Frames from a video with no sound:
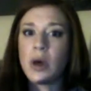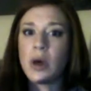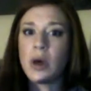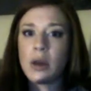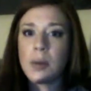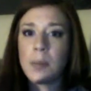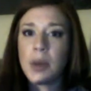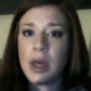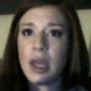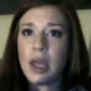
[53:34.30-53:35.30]
but
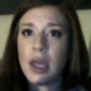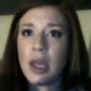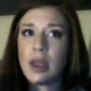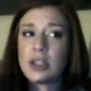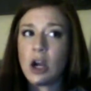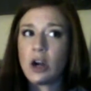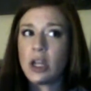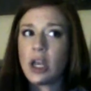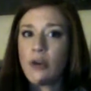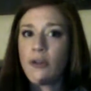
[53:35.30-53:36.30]
it's hard to go for
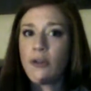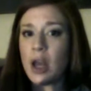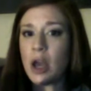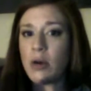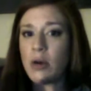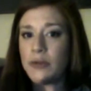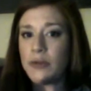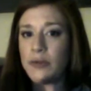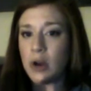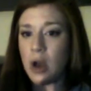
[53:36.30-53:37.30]
no if you're not
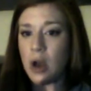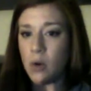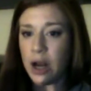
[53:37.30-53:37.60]
organized.